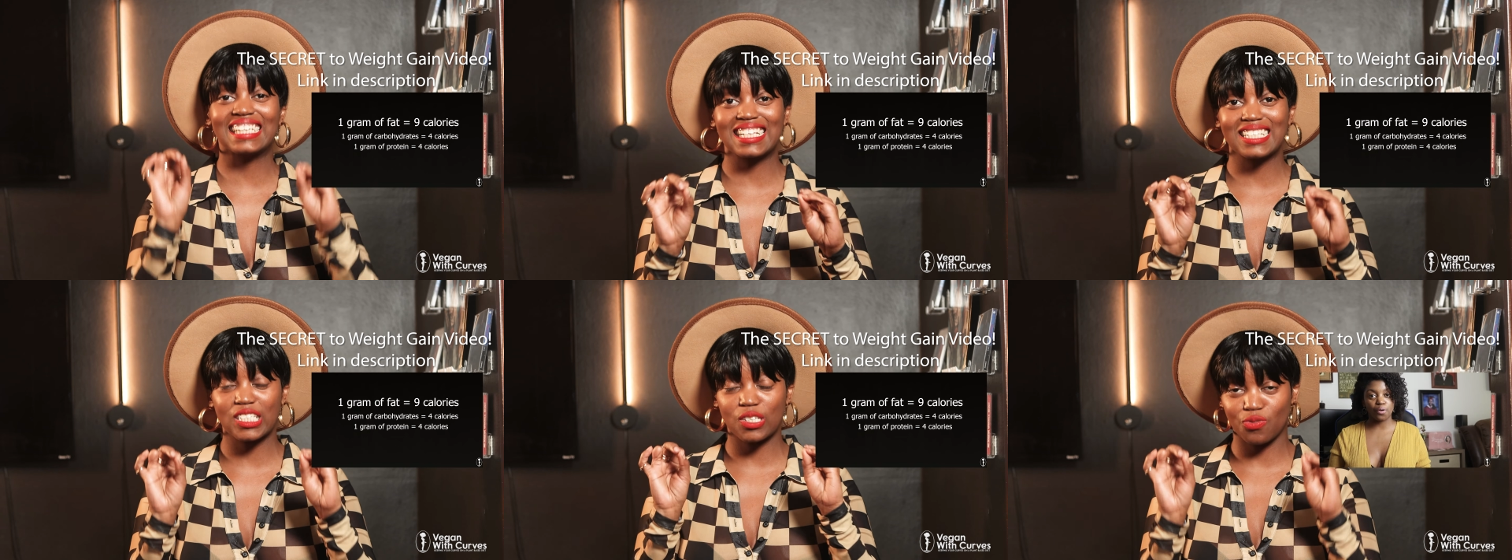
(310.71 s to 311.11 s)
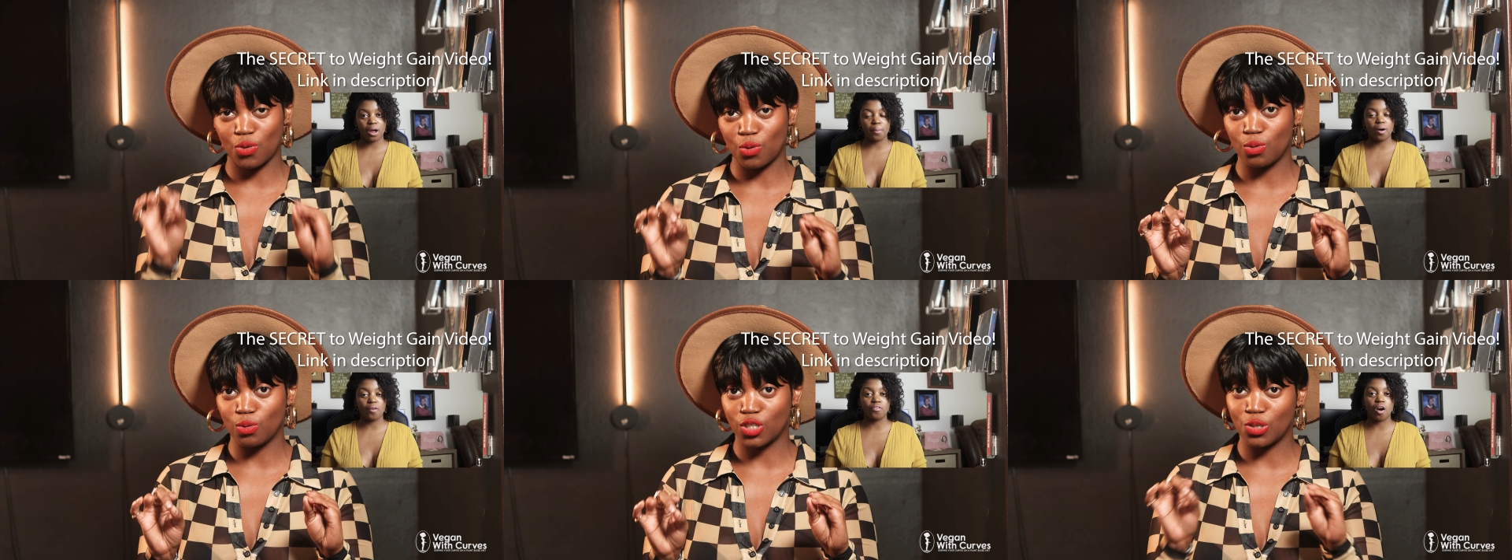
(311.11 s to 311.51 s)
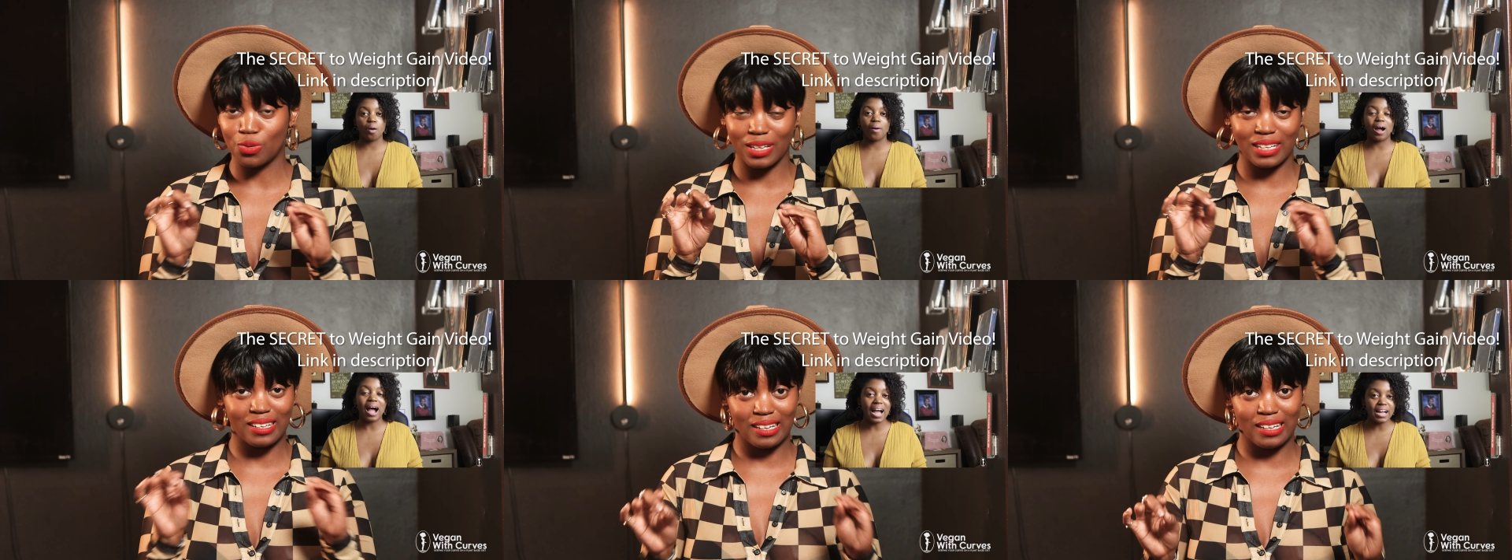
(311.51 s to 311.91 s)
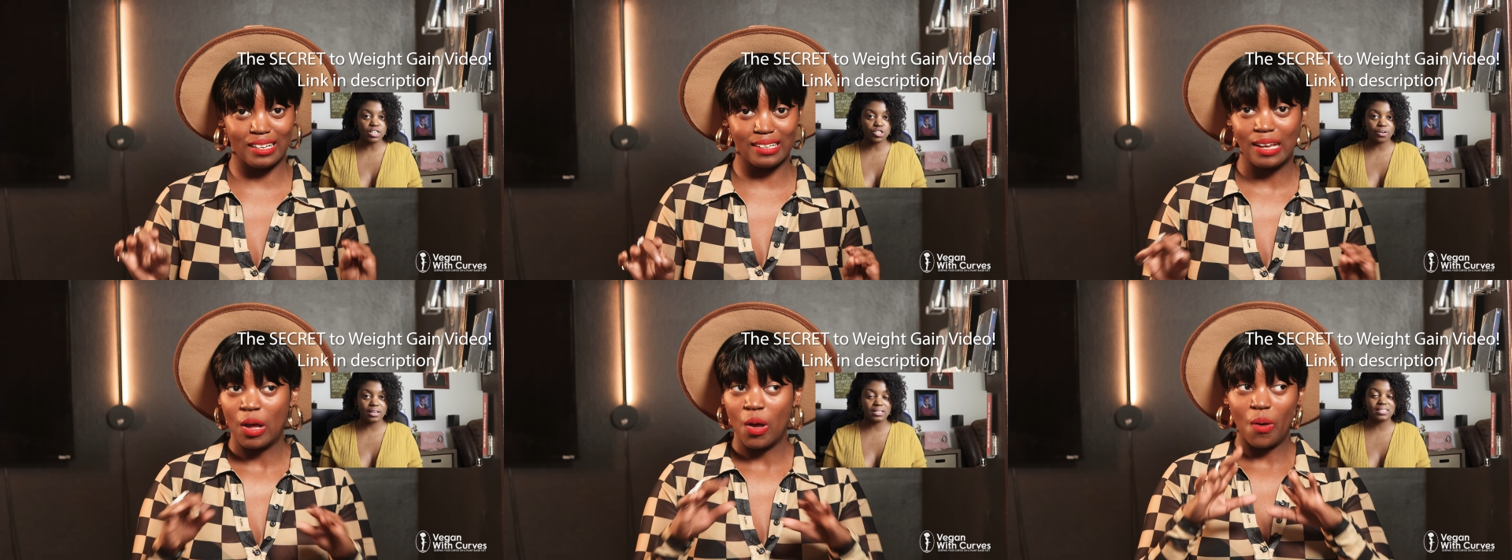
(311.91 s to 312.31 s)
dense foods you can
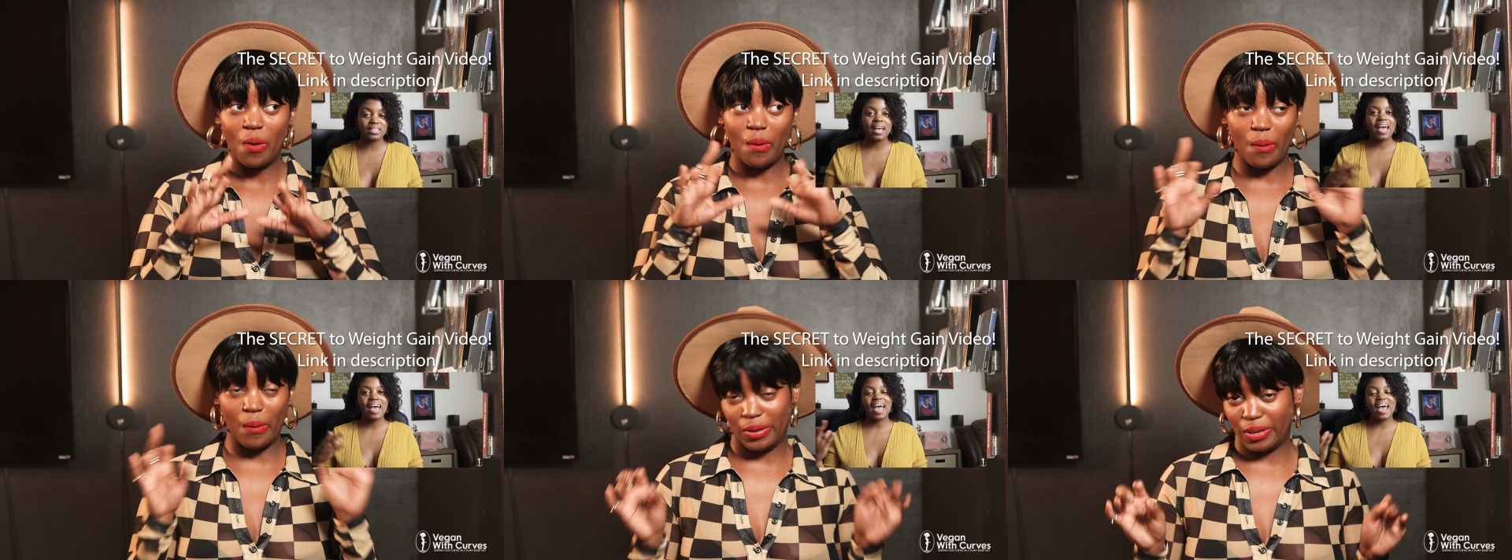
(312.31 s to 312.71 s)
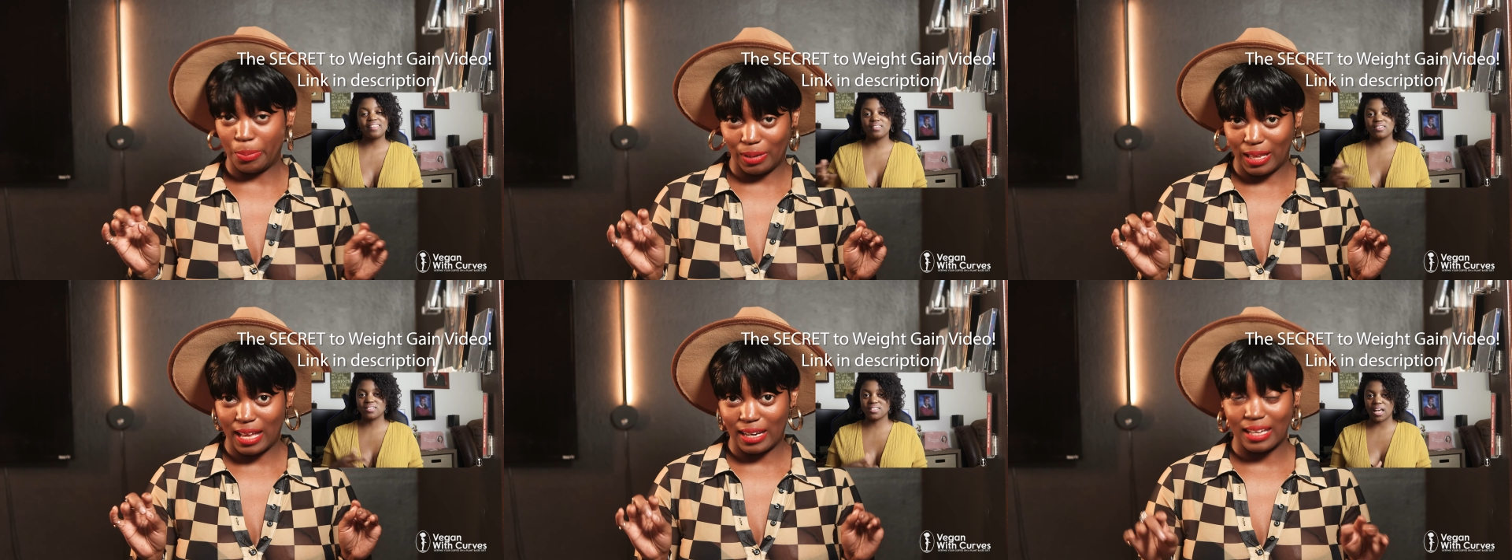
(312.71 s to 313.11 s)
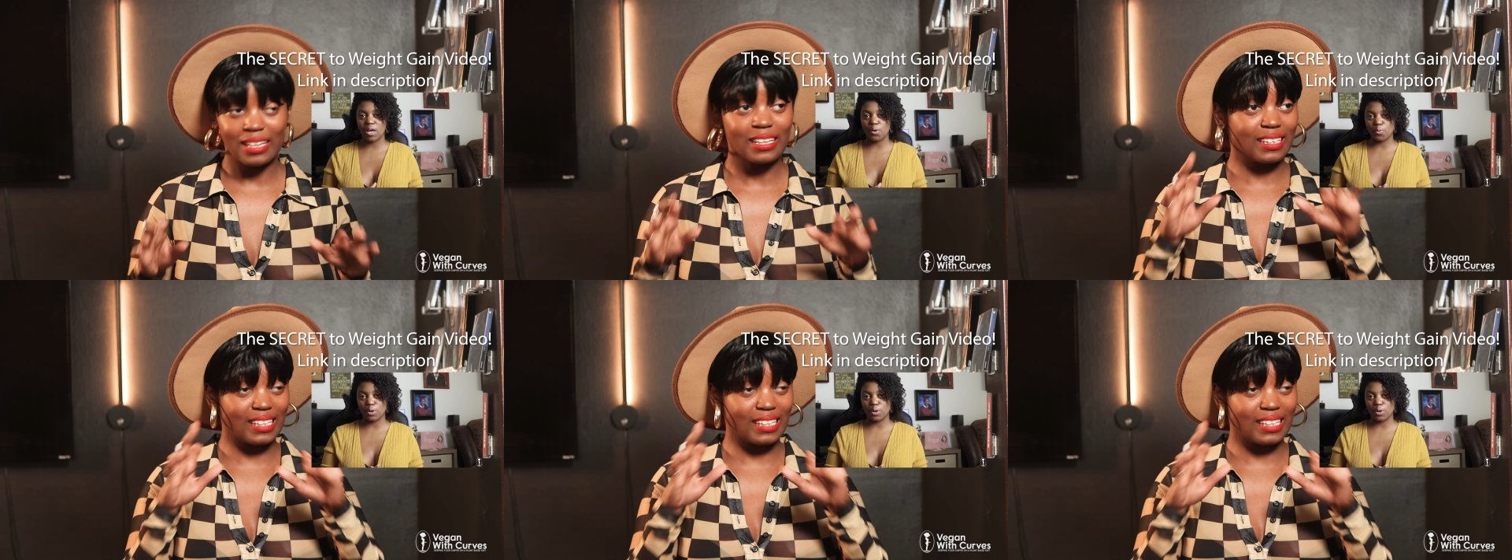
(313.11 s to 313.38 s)
eat on the planet.